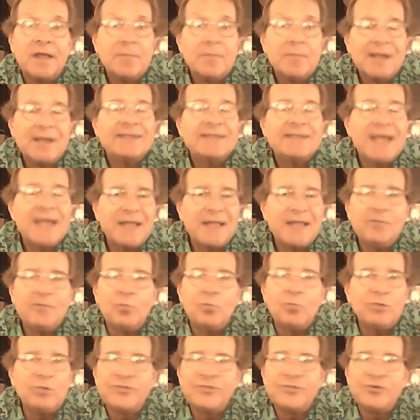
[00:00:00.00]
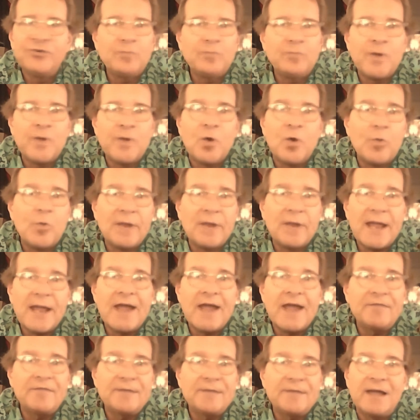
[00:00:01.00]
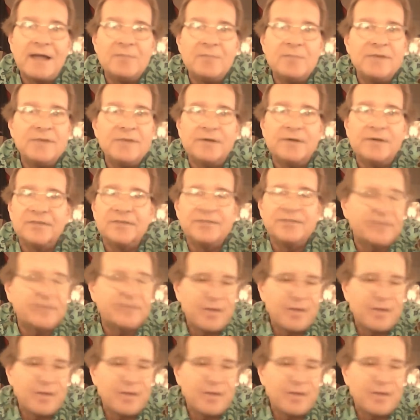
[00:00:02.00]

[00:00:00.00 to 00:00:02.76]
My dad took me home at halftime because